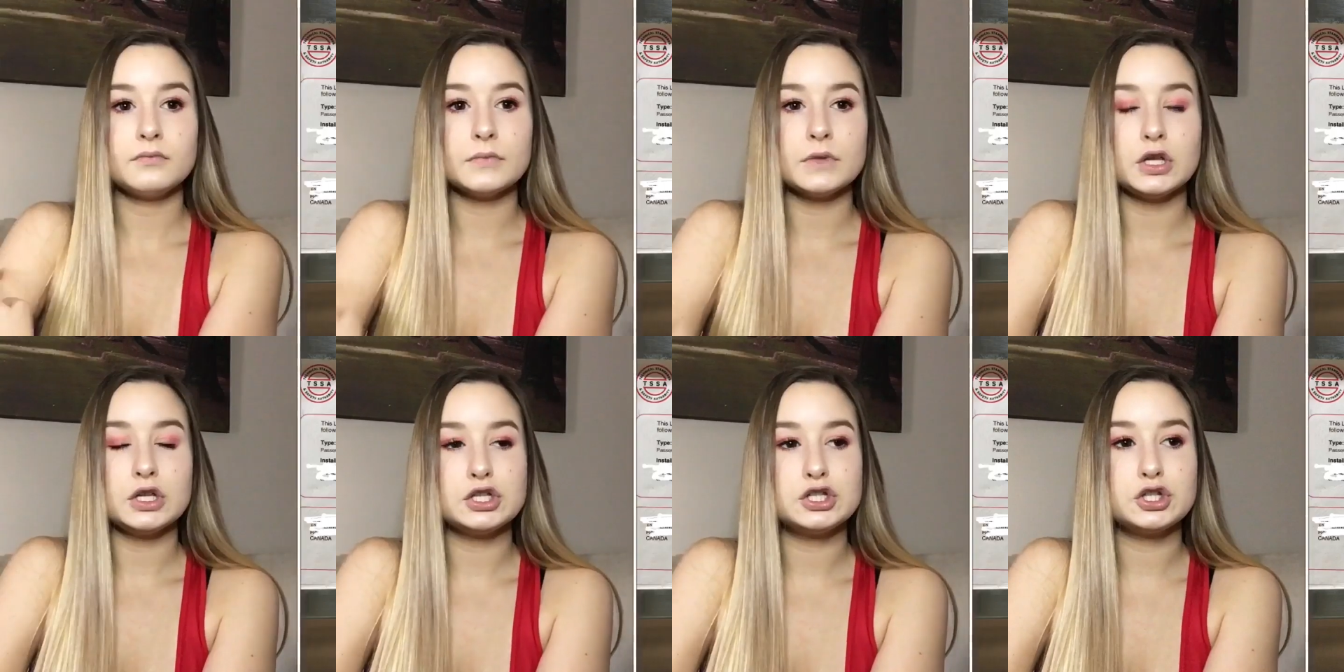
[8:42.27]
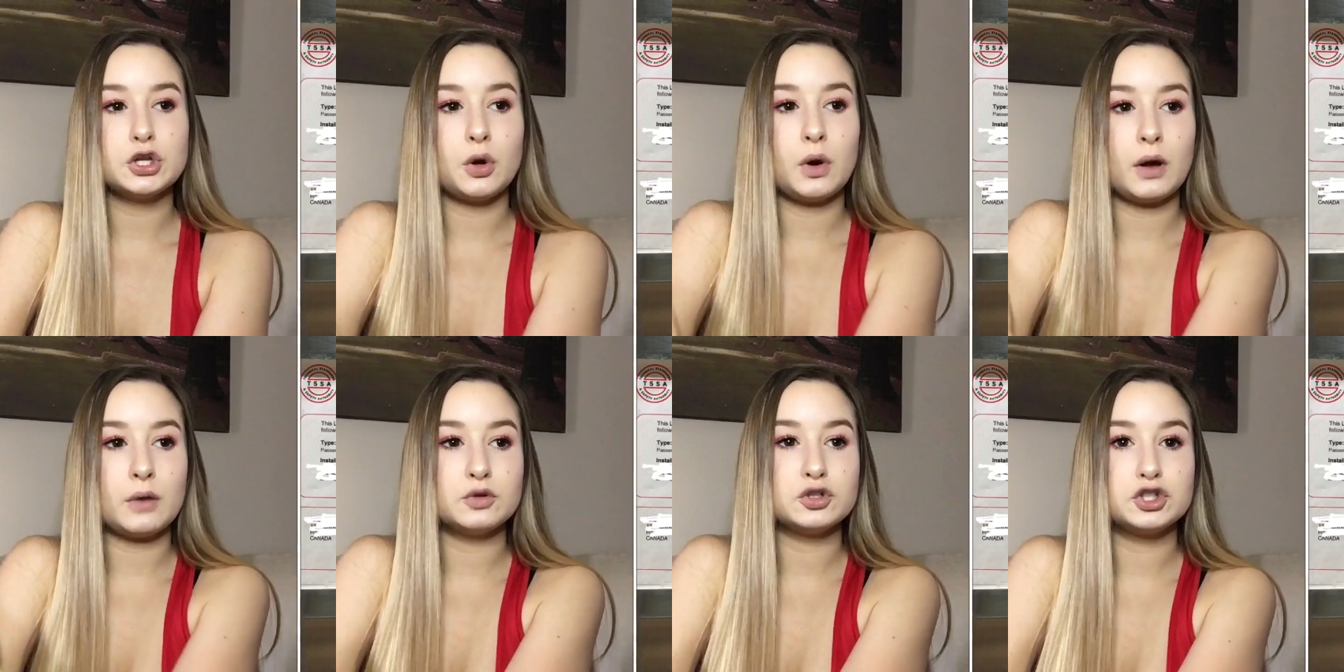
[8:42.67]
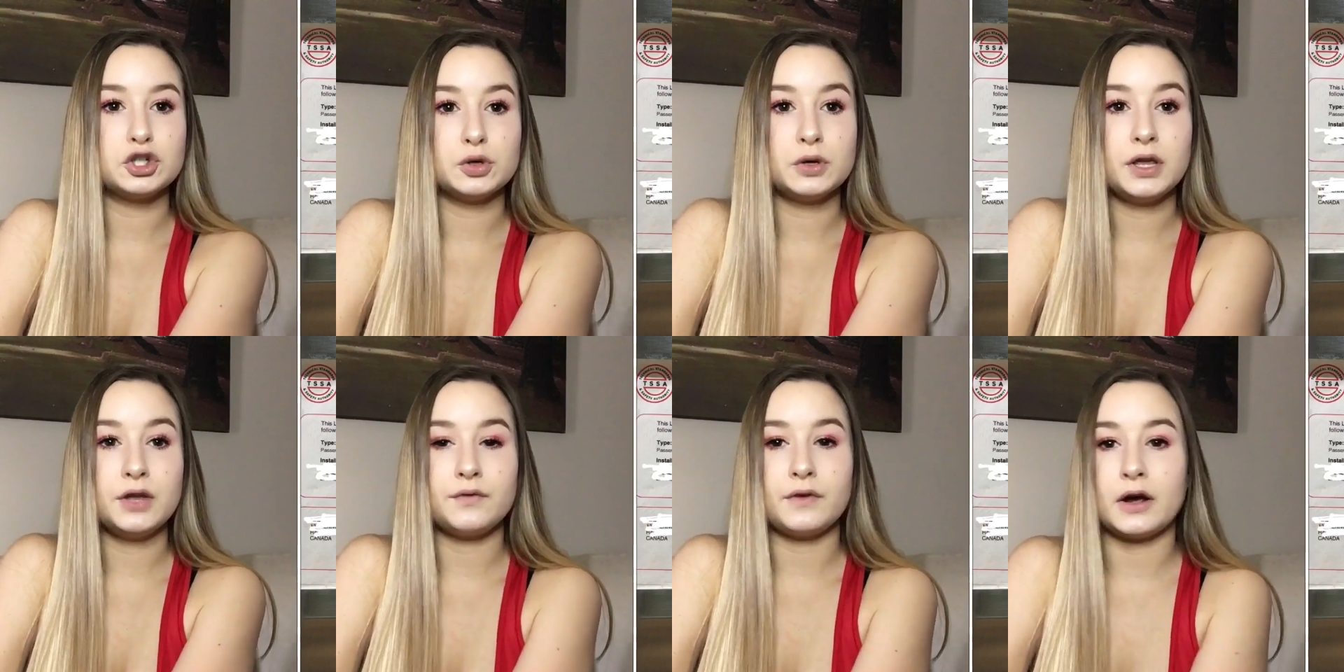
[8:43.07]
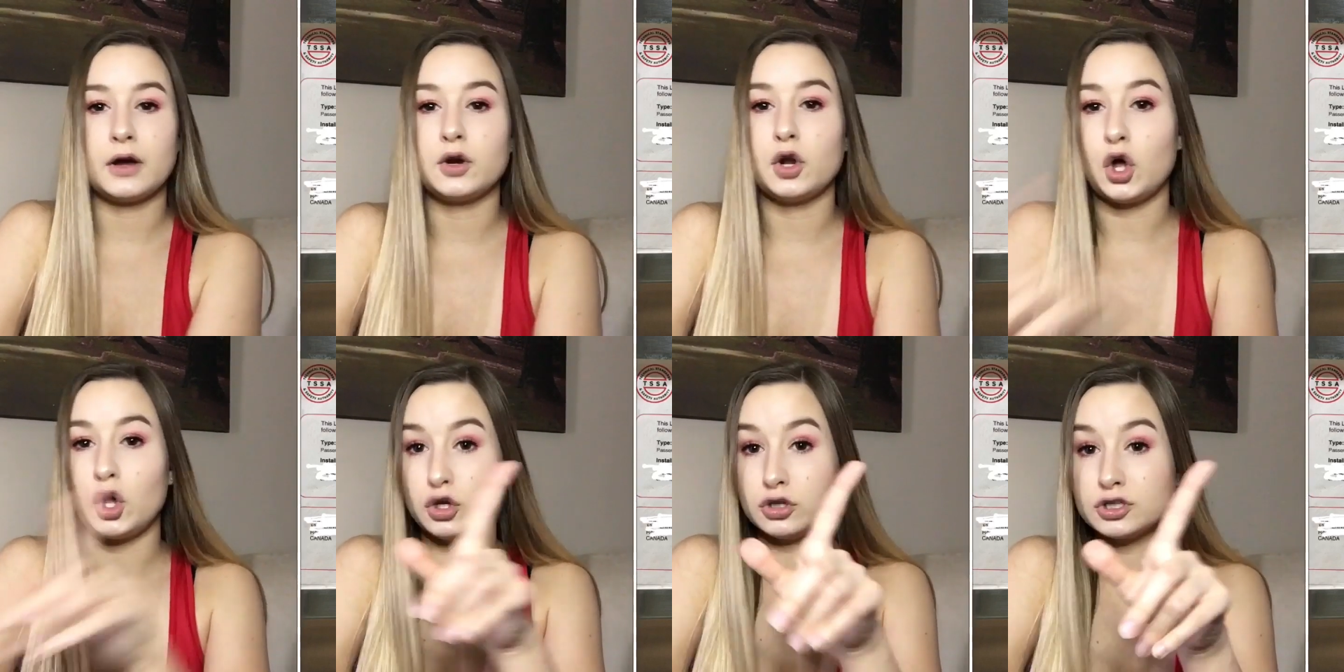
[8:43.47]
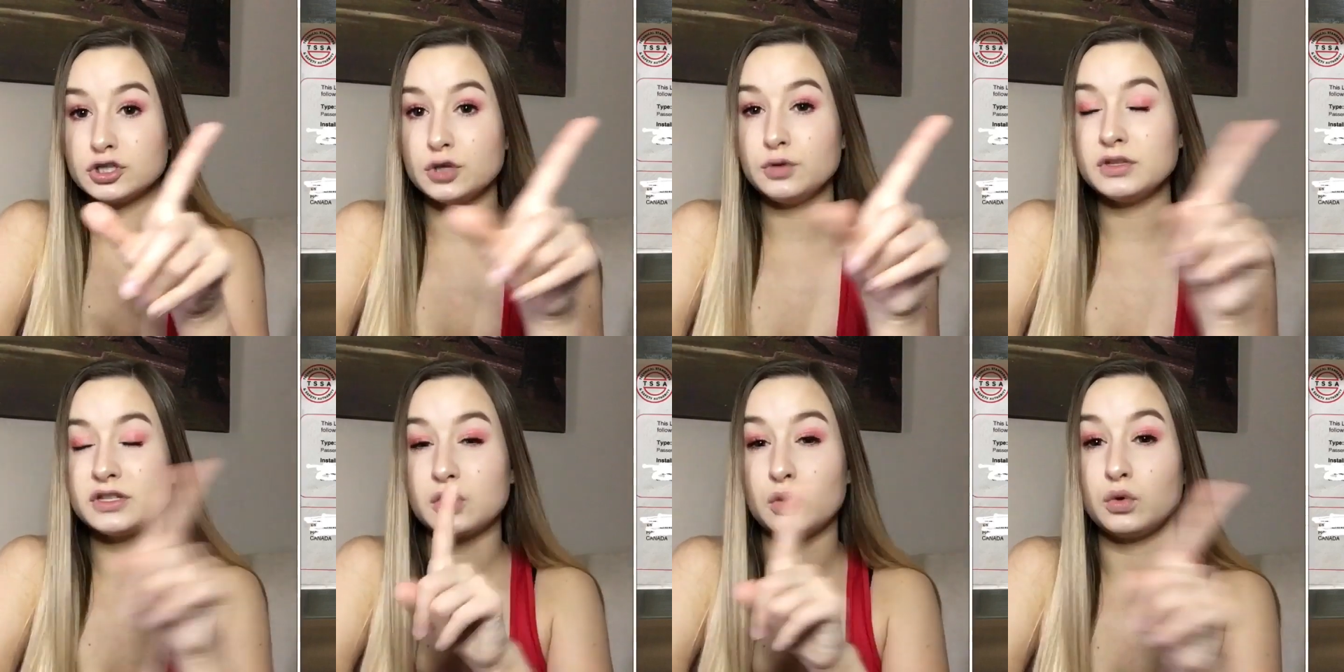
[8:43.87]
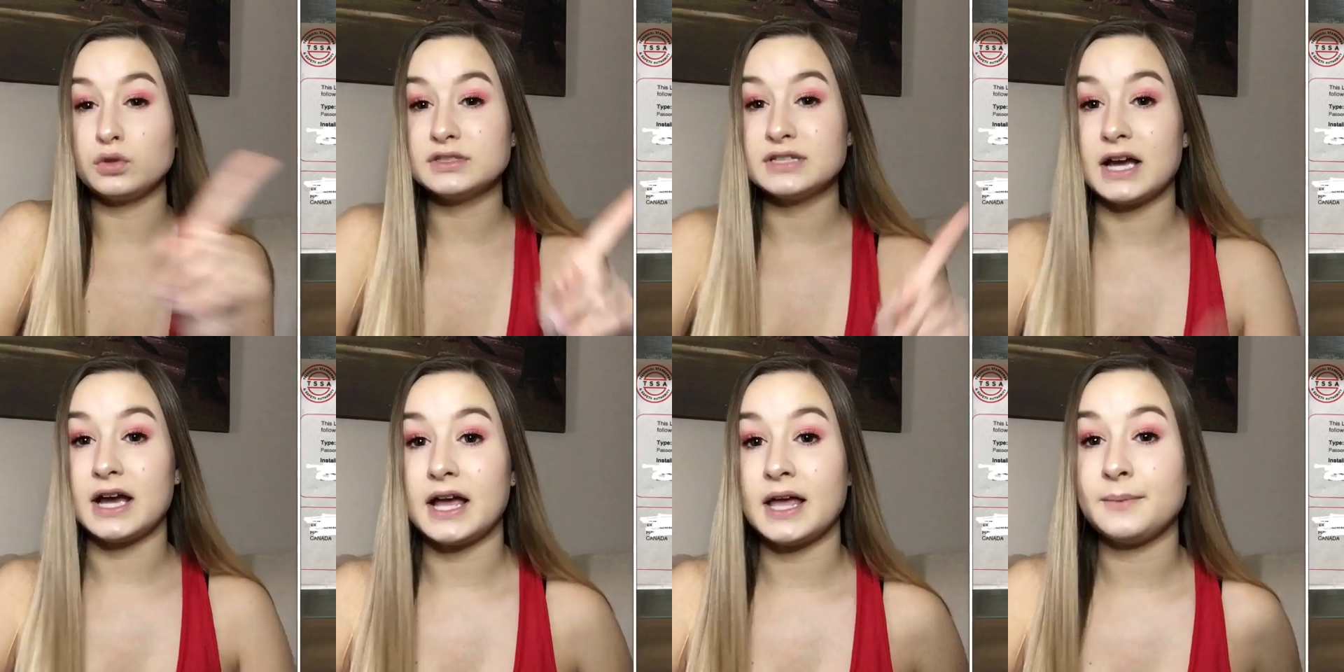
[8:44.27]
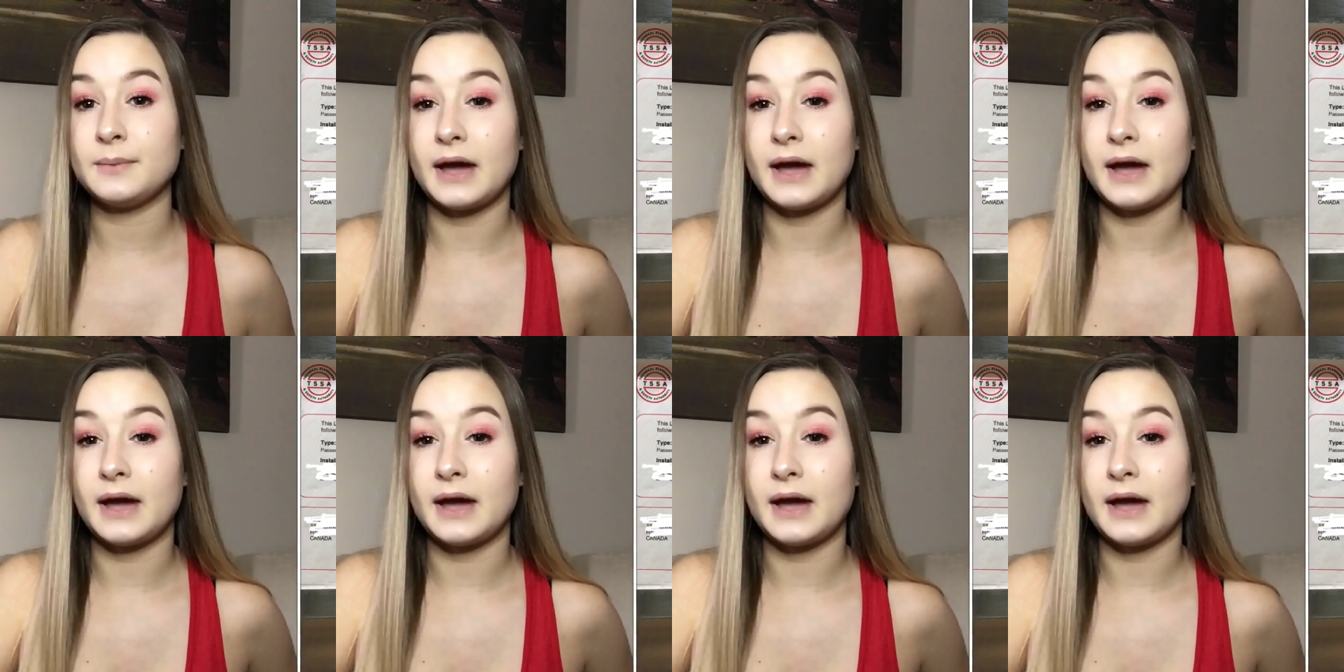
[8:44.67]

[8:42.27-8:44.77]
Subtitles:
So I was joking around. Also, this whole time,